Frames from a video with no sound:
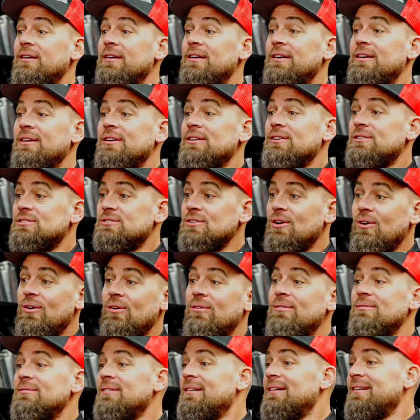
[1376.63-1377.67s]
Sure.
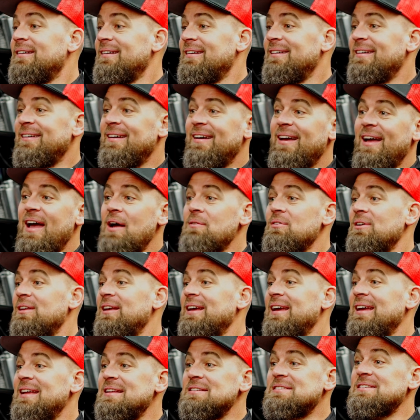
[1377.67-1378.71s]
So
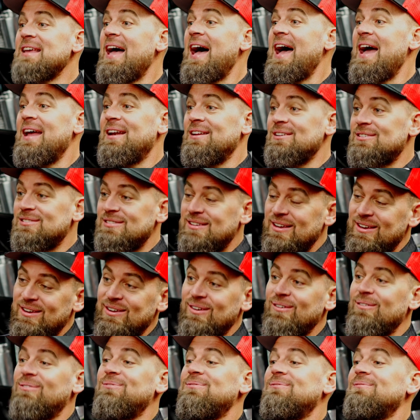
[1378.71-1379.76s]
everything inside is still